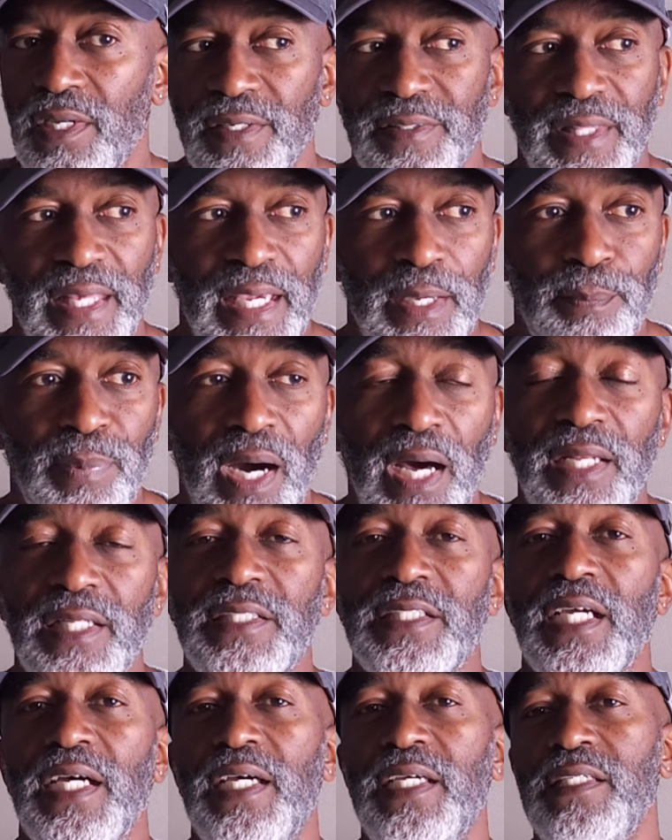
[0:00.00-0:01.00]
They
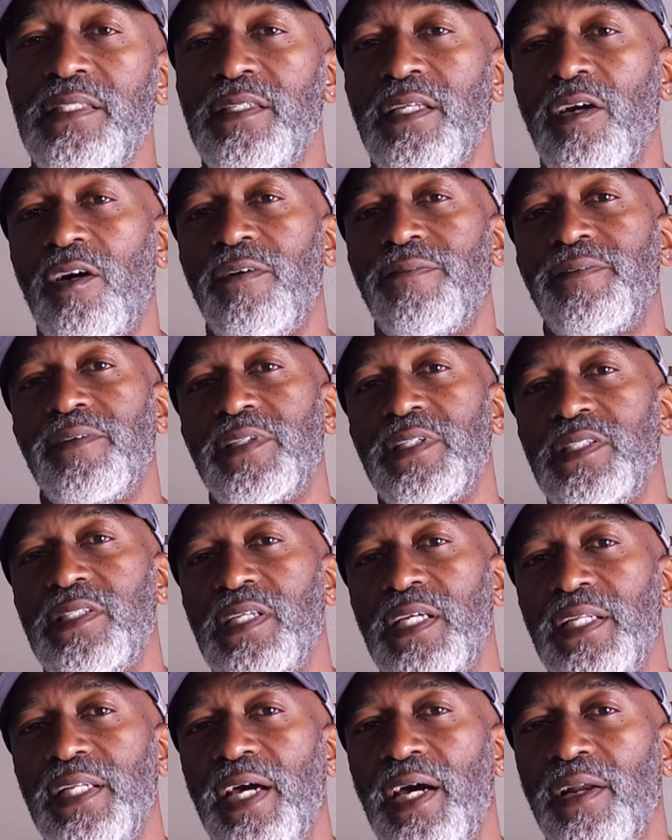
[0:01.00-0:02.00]
apologized. They offered to
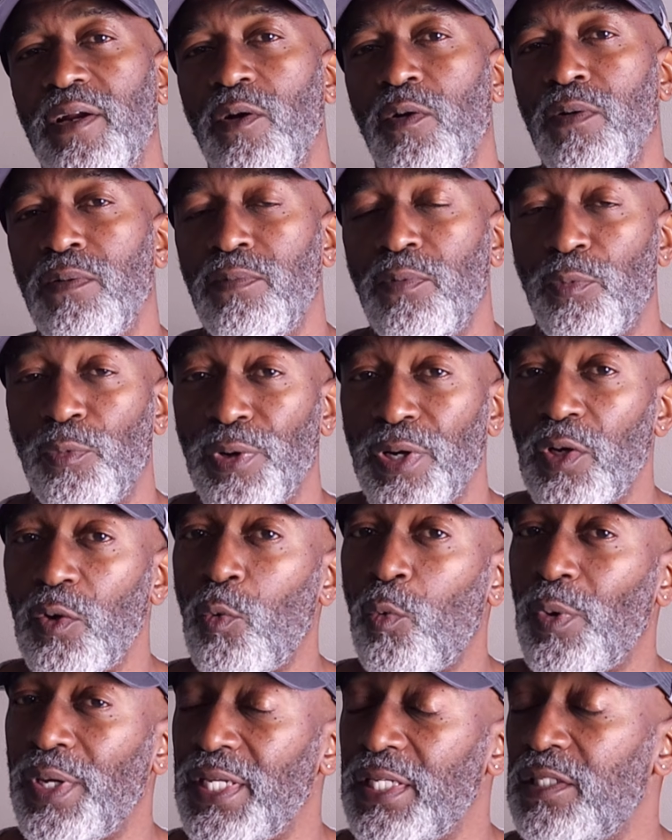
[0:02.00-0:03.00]
send out a rear
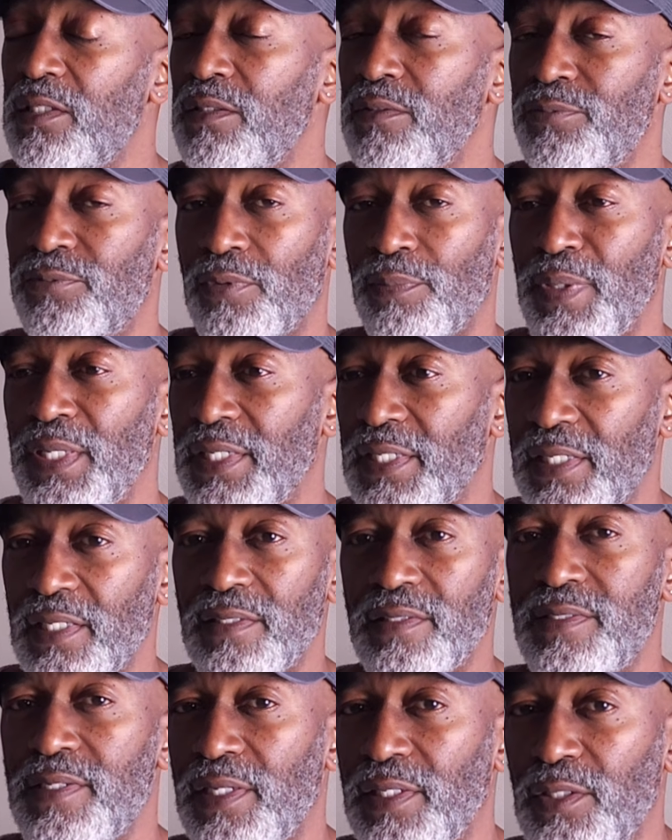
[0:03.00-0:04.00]
wheel for me to
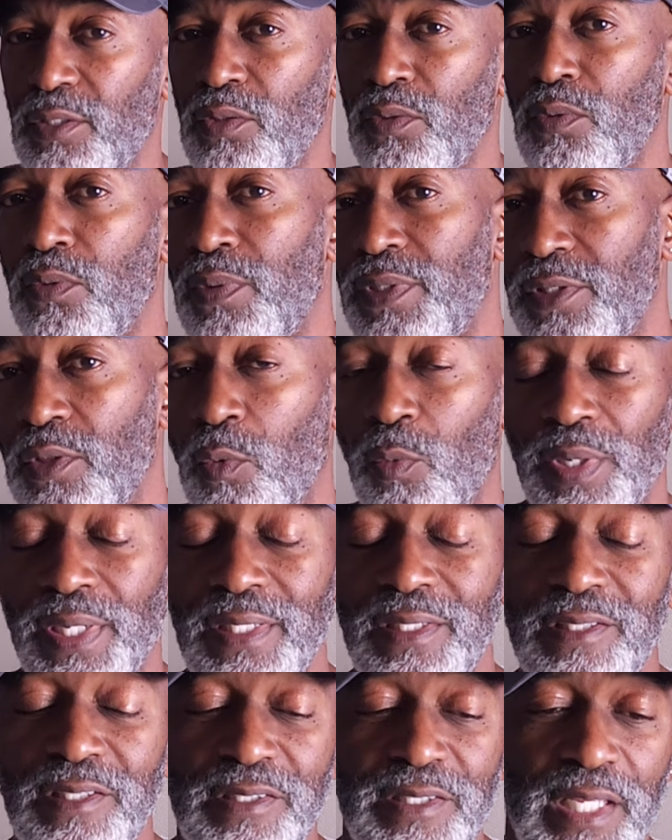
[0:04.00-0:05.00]
continue with the
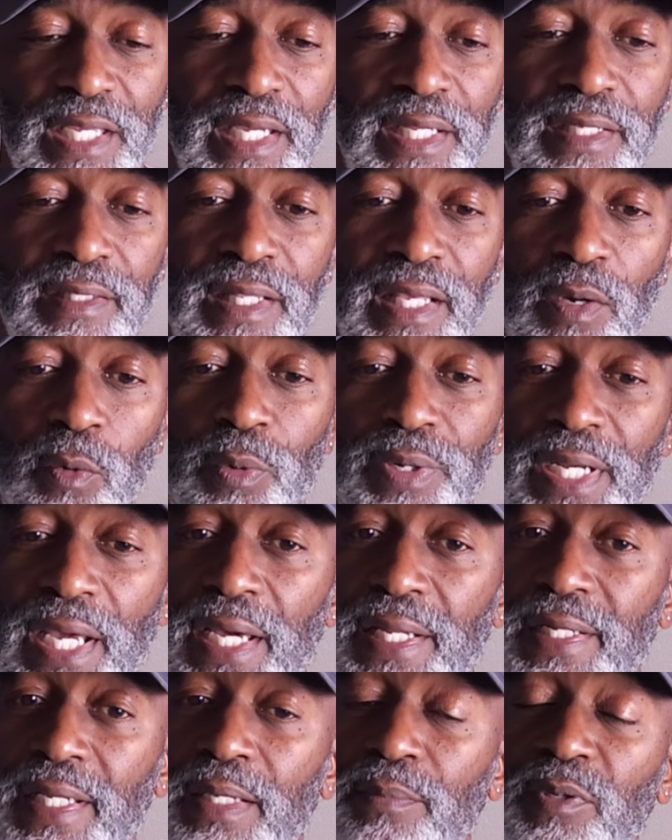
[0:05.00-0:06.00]
wheels, and they were
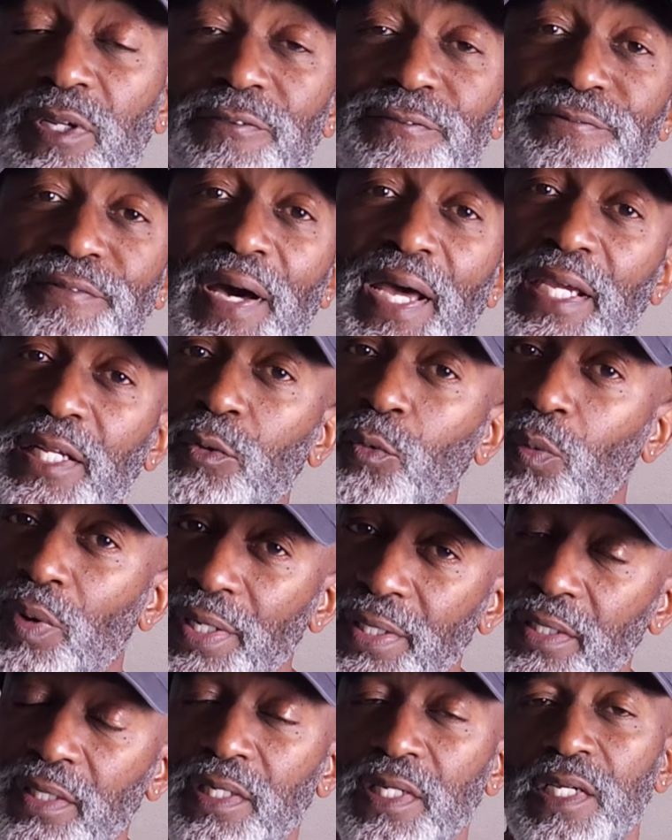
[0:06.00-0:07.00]
not able to find
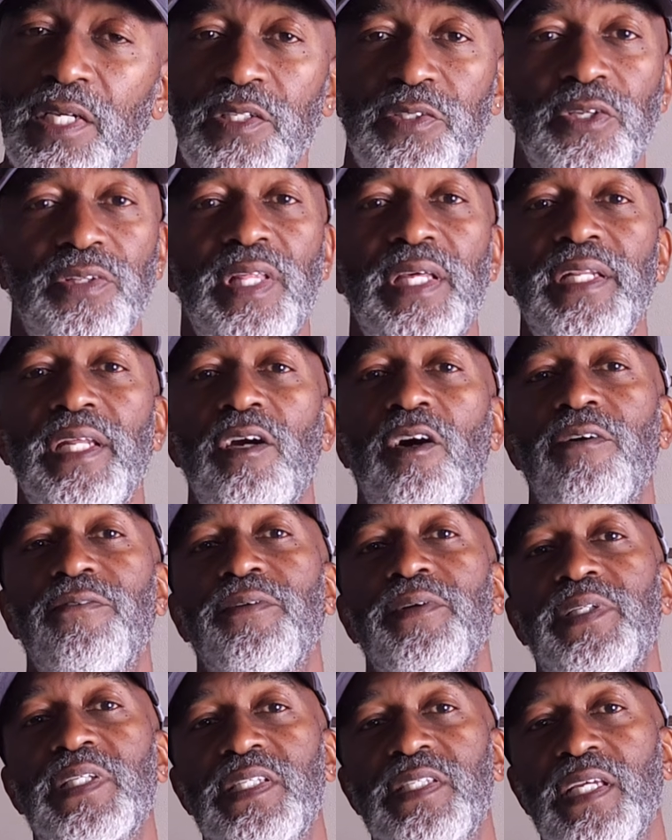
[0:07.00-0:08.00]
one. So then they
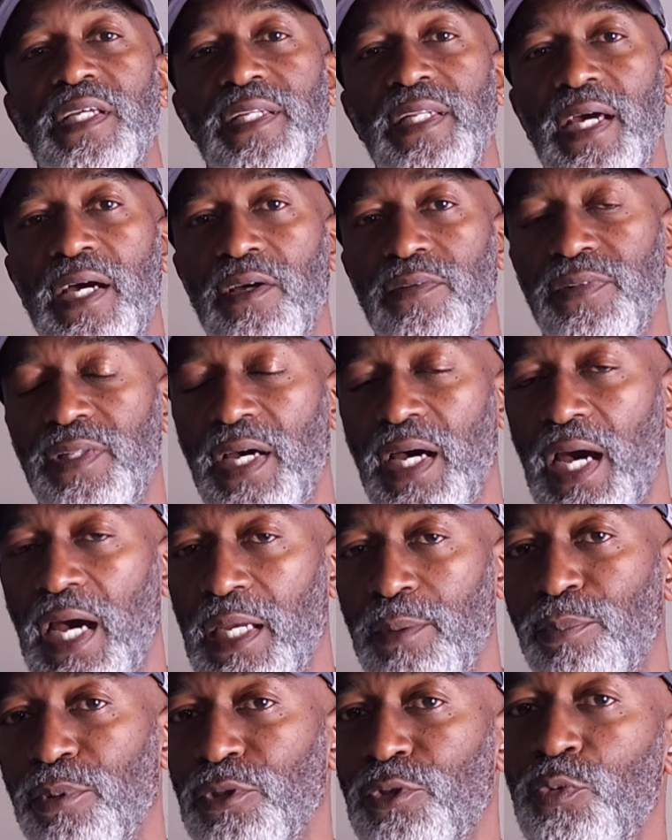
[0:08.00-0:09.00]
offered to send out the
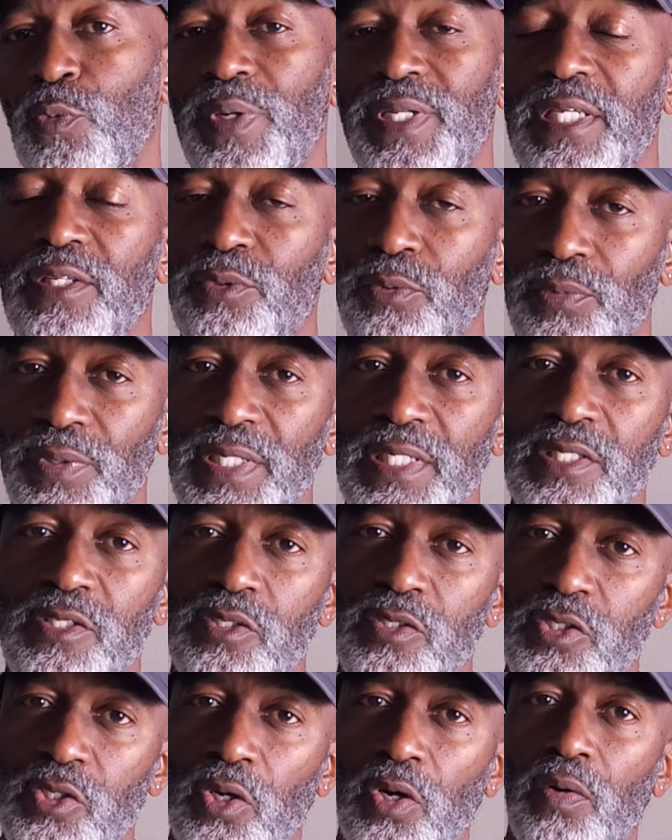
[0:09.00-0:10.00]
Hyper 23s.
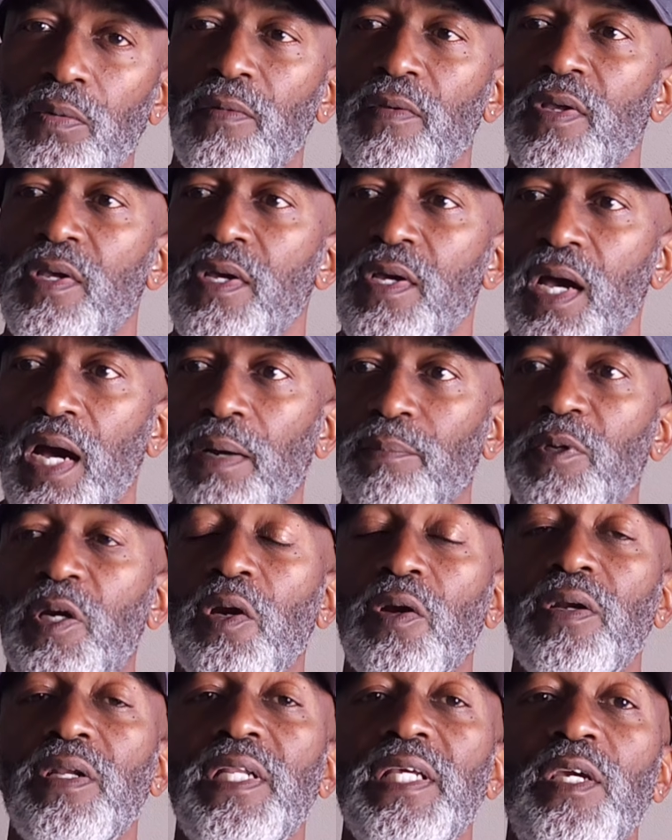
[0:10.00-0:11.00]
So I'm
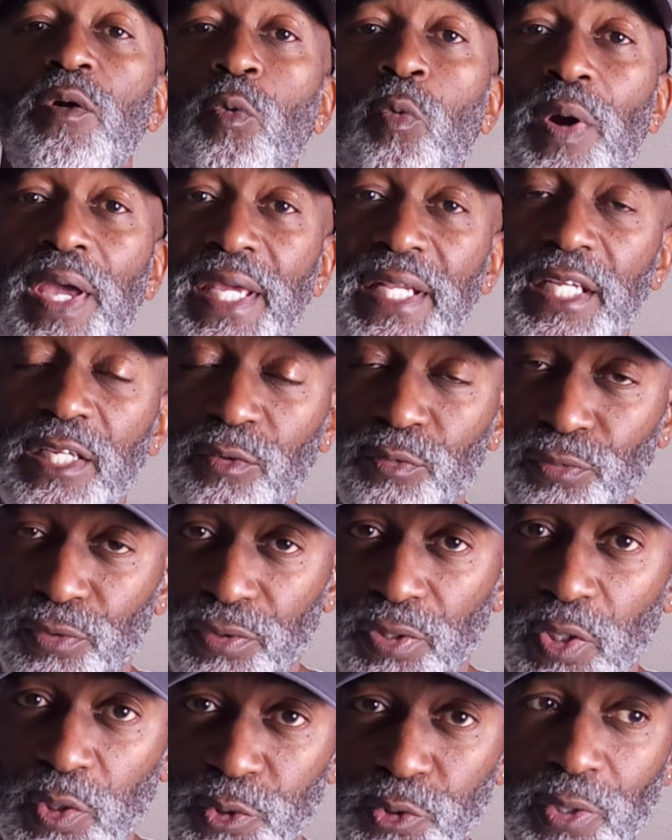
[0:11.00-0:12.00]
currently waiting
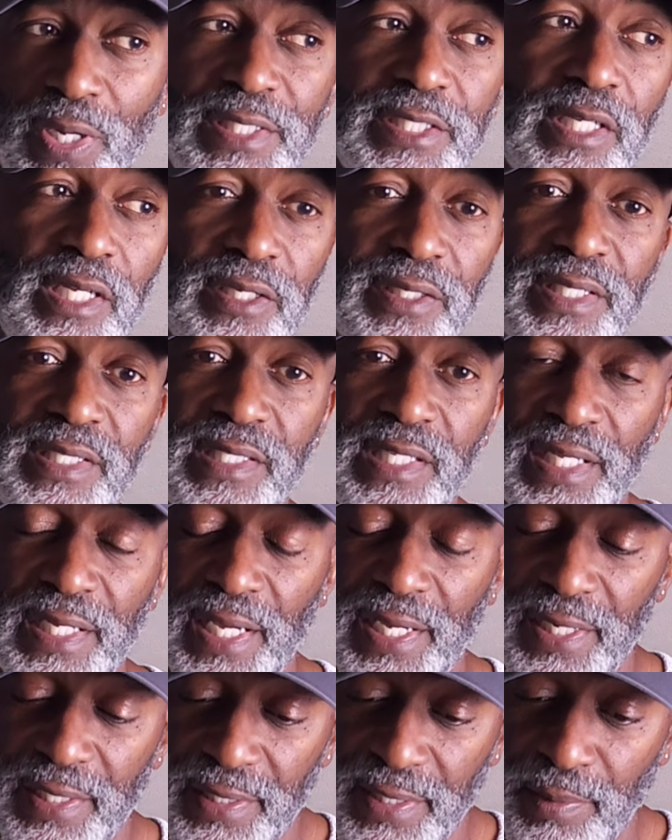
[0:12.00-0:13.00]
for those. They're actually going to send
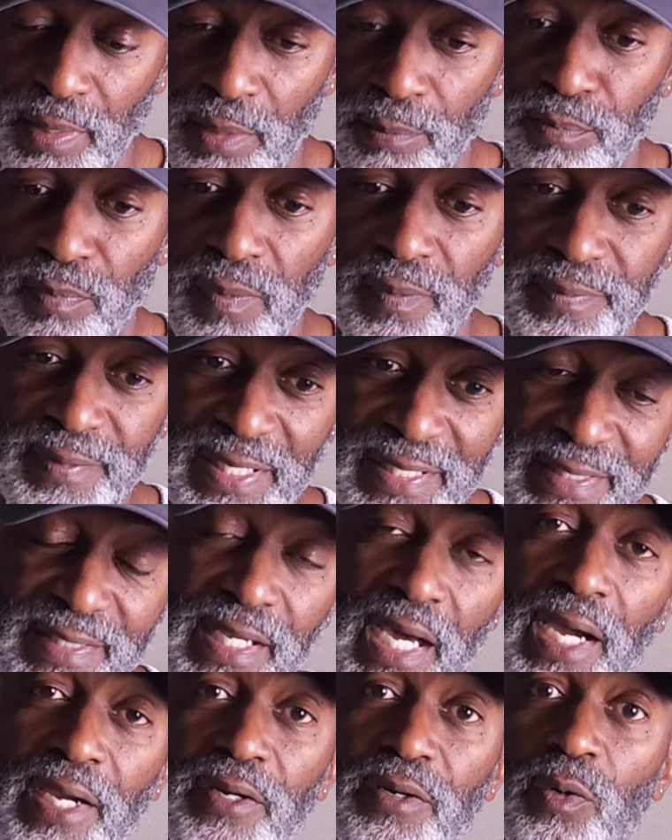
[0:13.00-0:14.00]
out an
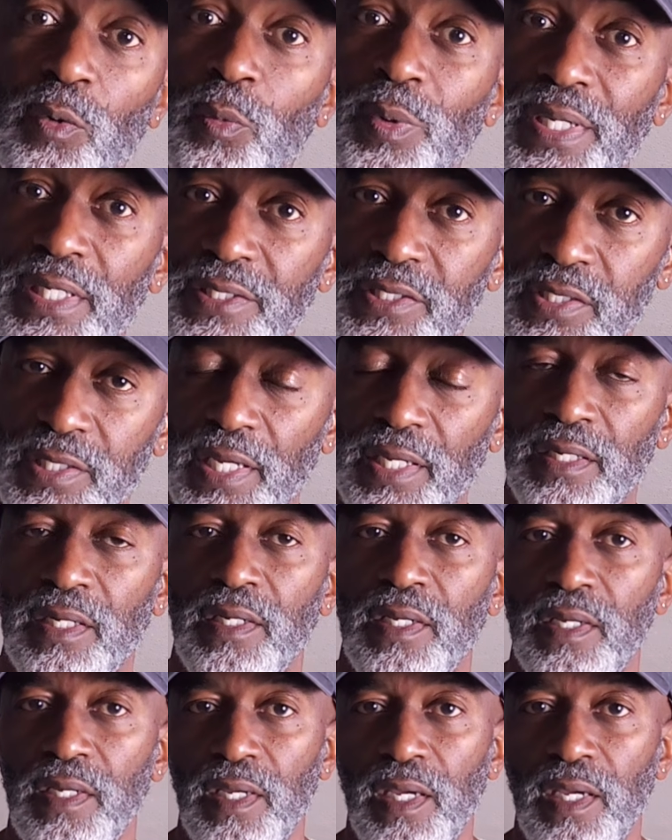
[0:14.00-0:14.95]
entire wheel set.